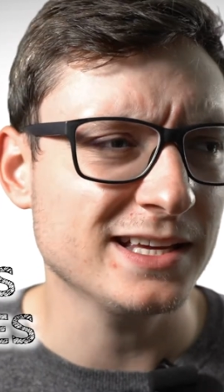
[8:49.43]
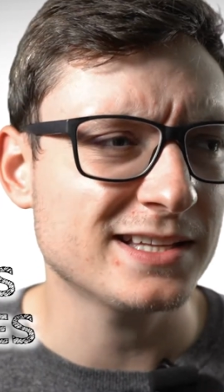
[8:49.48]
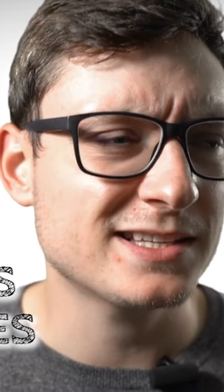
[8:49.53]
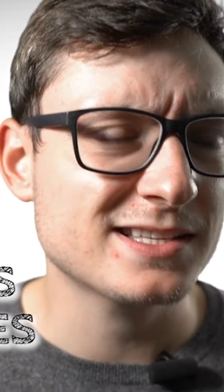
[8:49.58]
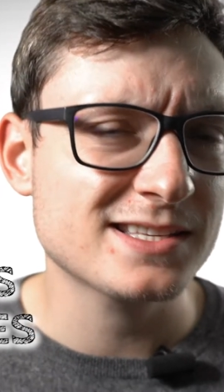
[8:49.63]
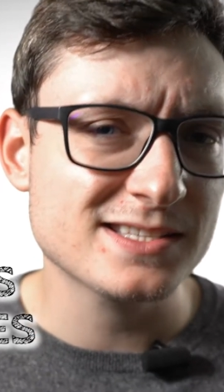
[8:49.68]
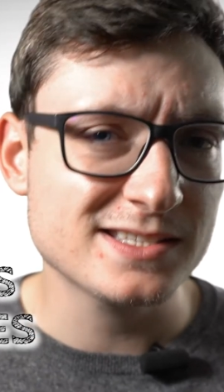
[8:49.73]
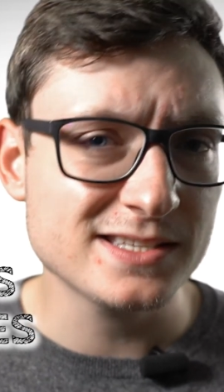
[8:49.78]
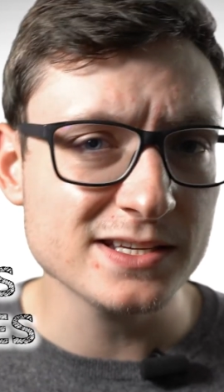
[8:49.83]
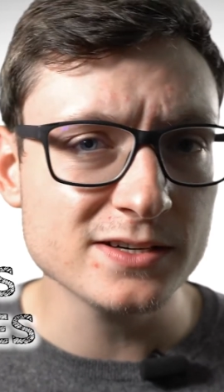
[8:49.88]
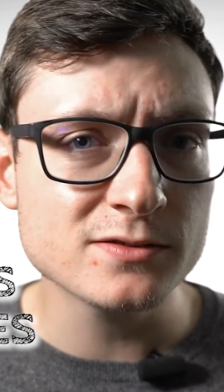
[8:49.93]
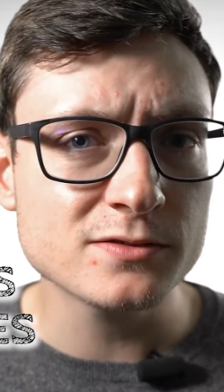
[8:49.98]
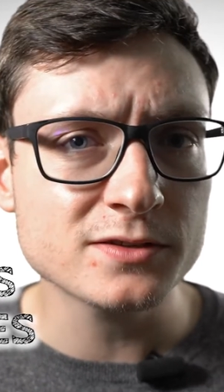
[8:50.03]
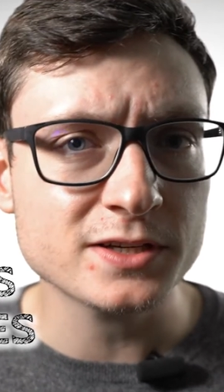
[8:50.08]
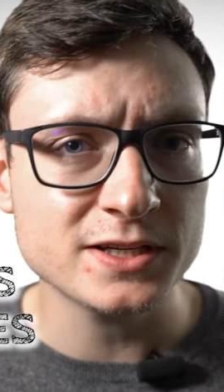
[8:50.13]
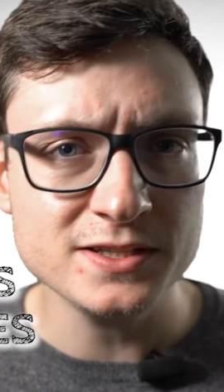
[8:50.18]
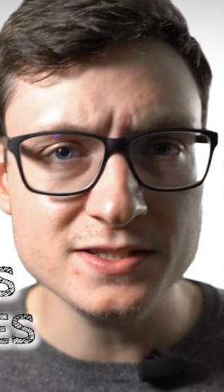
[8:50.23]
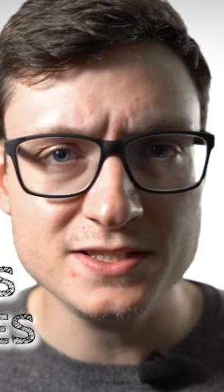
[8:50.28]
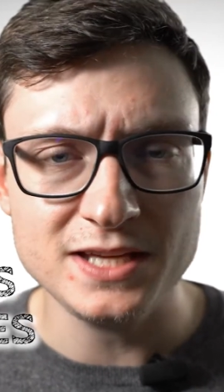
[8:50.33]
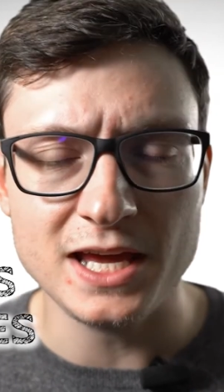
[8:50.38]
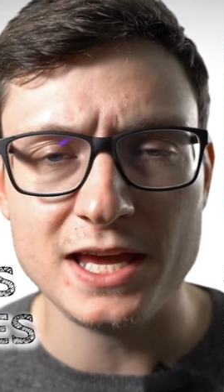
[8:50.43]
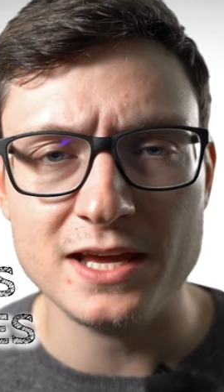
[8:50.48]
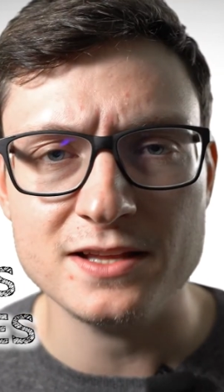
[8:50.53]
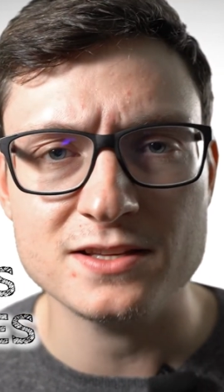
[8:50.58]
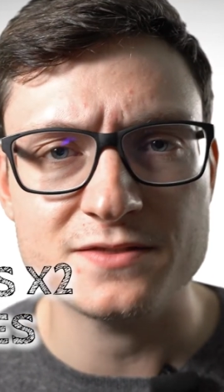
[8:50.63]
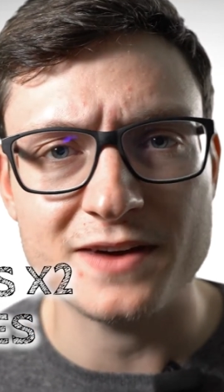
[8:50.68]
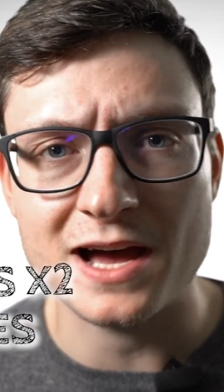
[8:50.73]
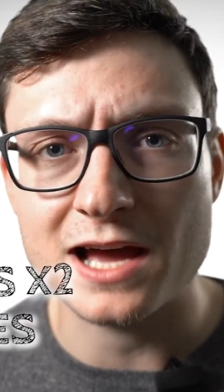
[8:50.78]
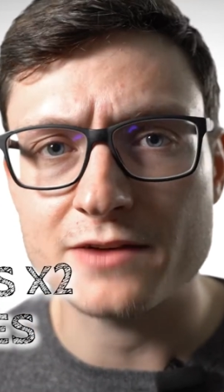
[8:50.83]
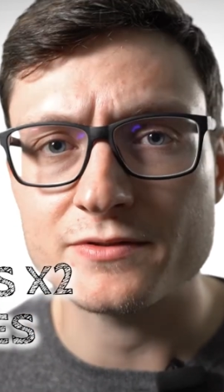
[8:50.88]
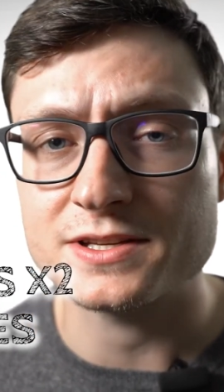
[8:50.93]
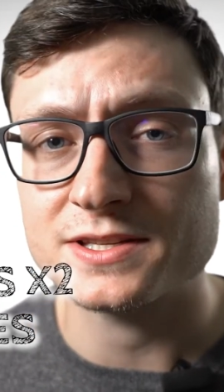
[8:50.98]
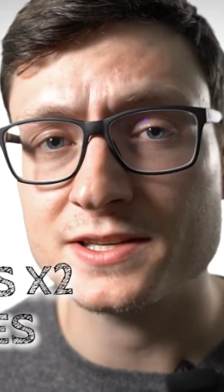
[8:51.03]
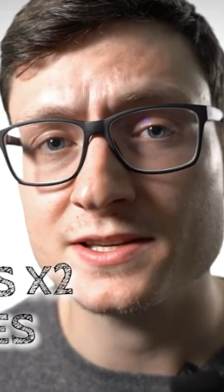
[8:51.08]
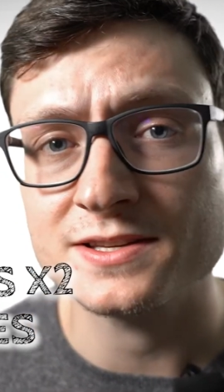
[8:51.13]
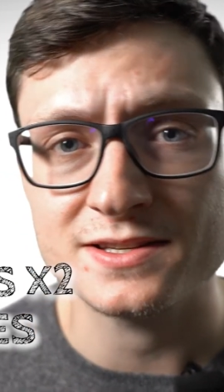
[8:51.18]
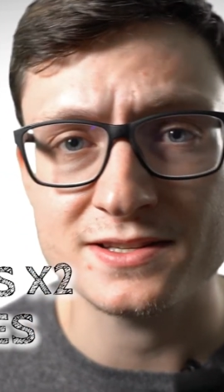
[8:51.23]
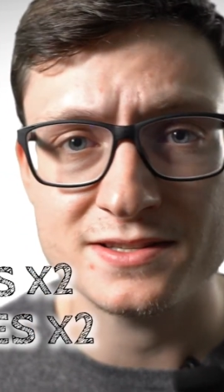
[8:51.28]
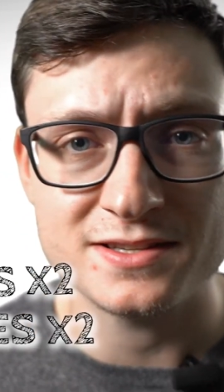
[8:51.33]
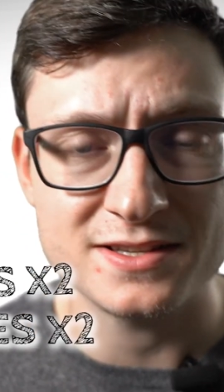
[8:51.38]
It still contains
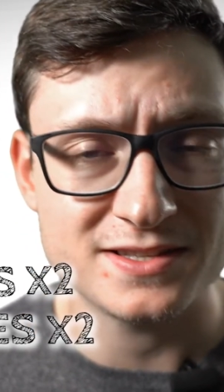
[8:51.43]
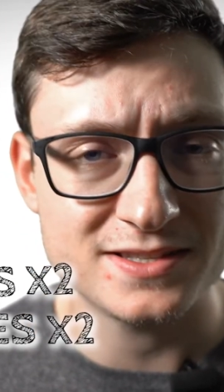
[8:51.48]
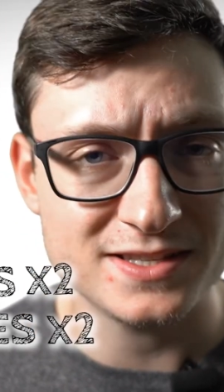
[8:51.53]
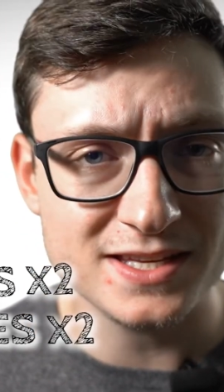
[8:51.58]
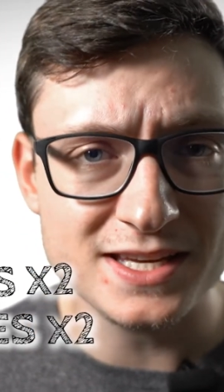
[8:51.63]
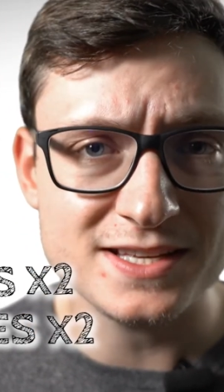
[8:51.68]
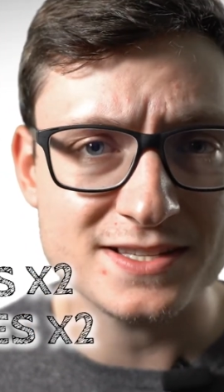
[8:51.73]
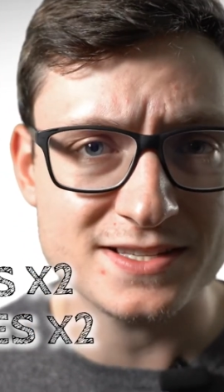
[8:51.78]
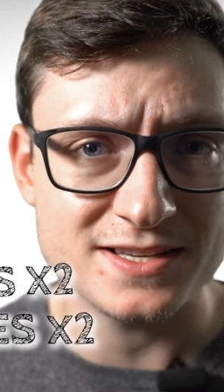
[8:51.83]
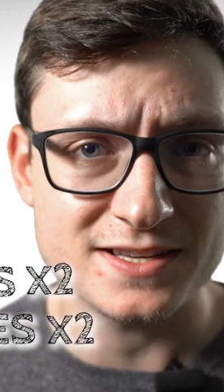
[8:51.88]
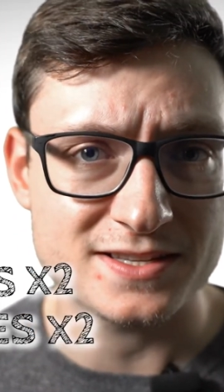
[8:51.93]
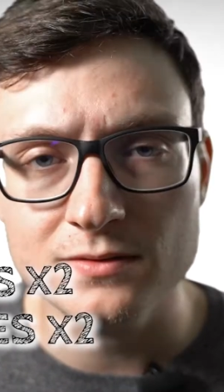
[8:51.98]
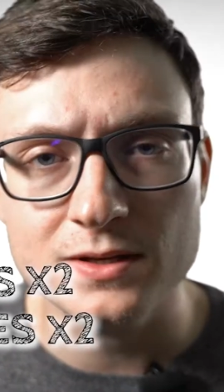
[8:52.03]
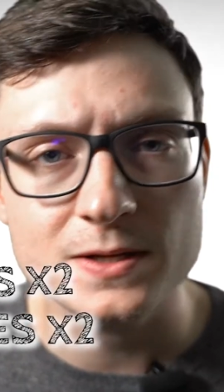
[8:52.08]
viruses and diseases.